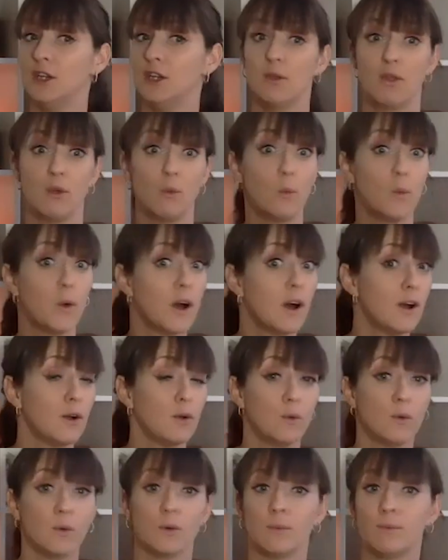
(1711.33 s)
the work
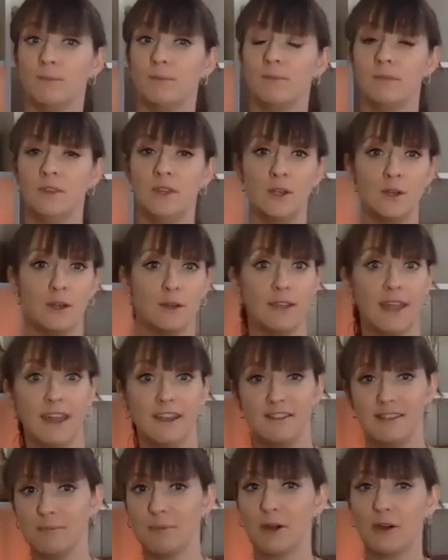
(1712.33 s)
or,
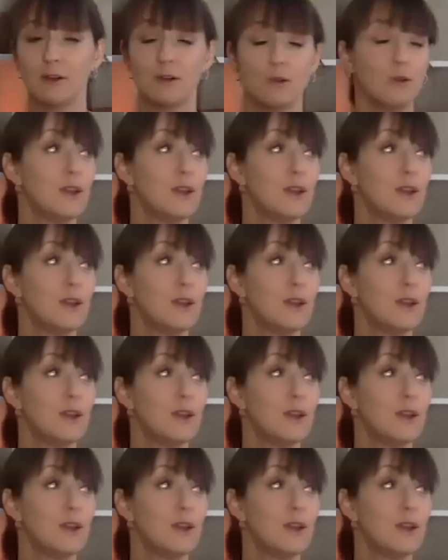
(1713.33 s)
Katie Byron.